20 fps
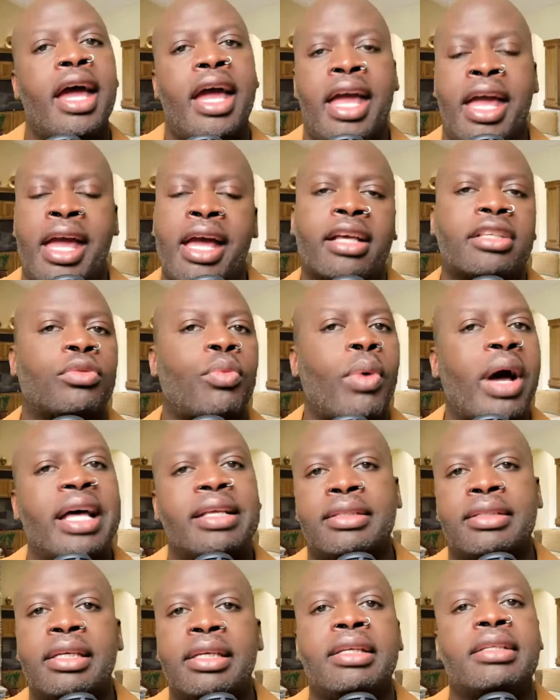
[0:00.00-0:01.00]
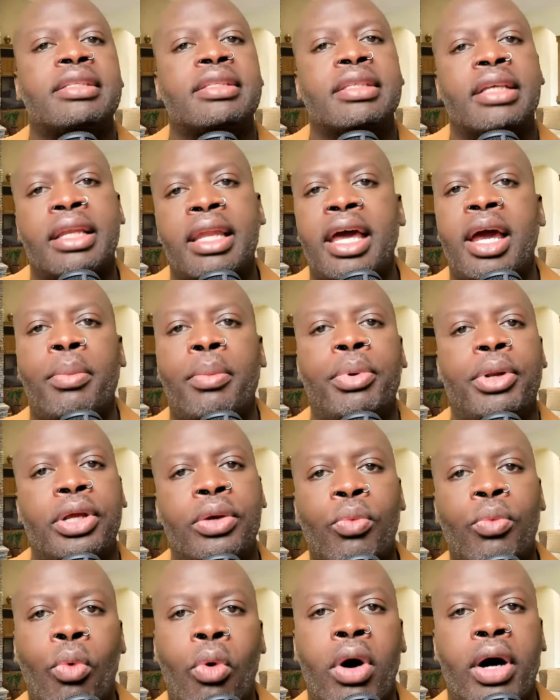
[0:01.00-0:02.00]
X Y Z celebrity
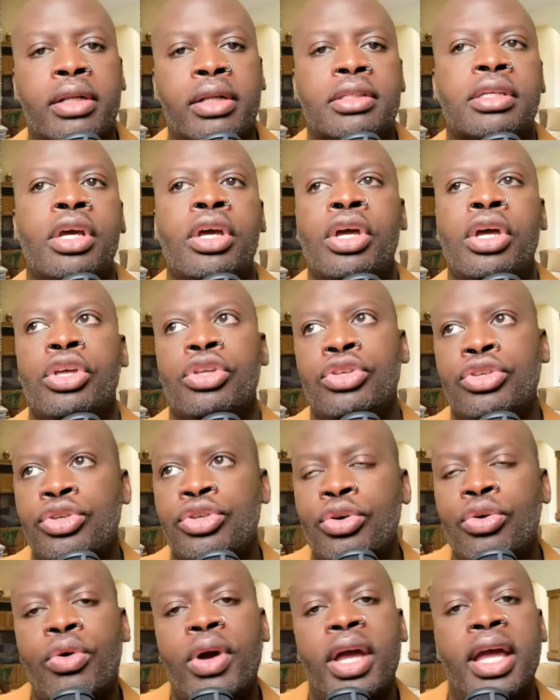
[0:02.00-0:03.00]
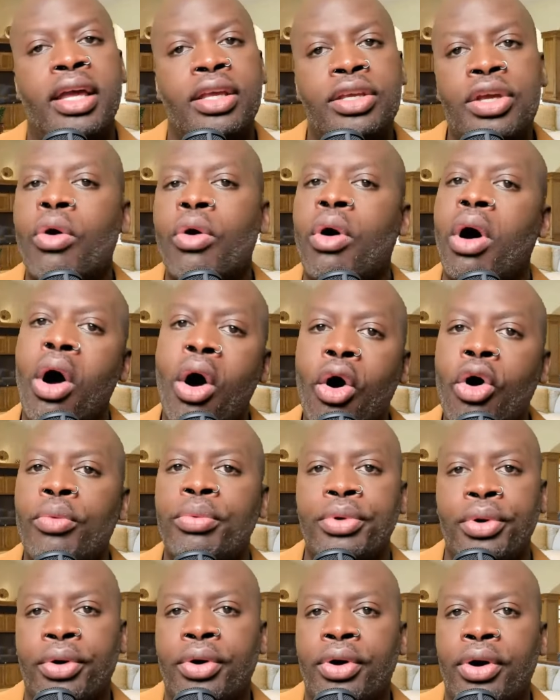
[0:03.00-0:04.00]
wants you and your
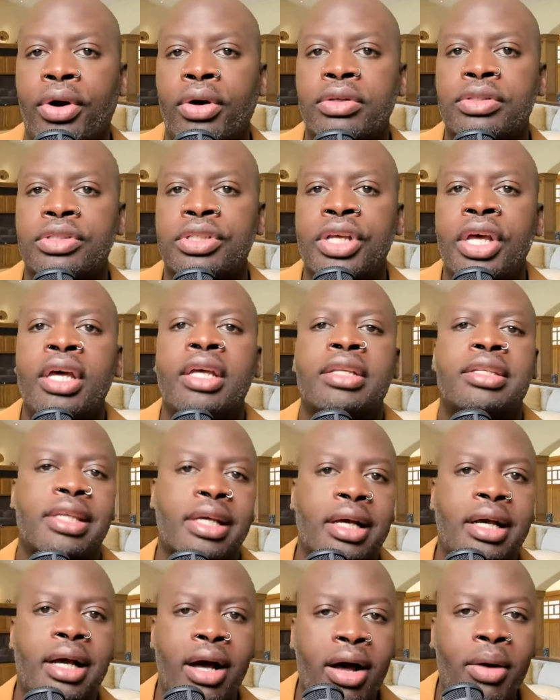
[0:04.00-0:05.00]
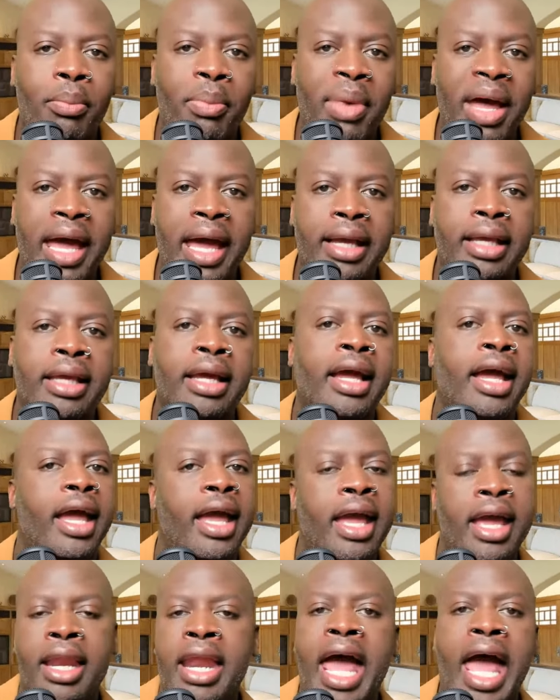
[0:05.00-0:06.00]
homegirls to come back
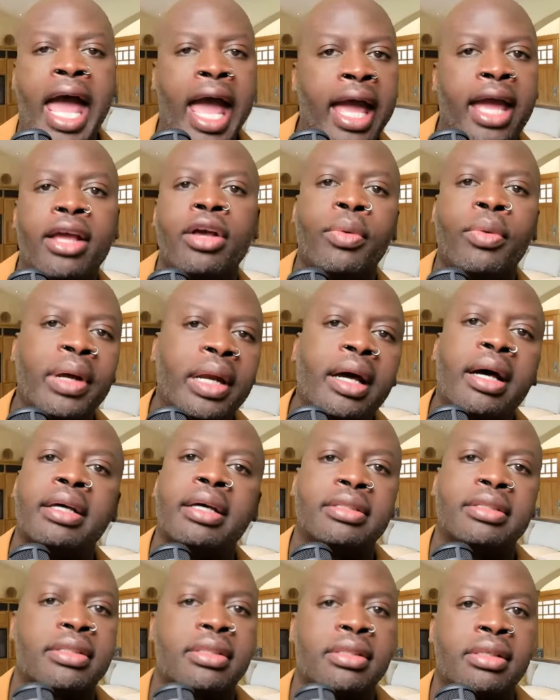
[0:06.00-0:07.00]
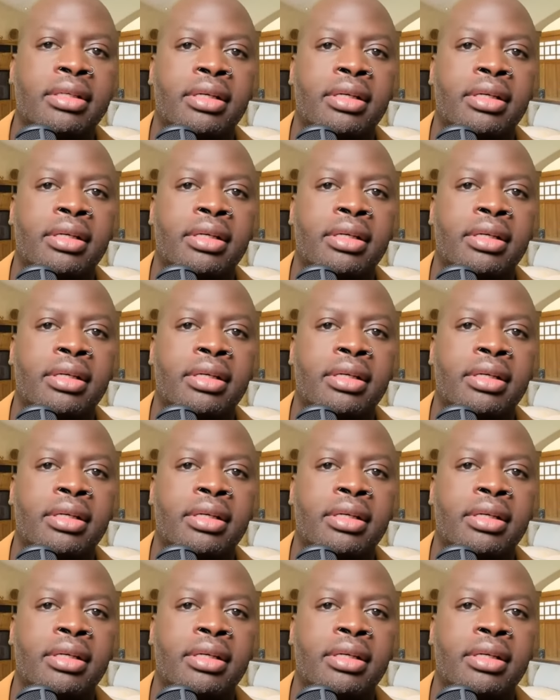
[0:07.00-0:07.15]
and hang with us,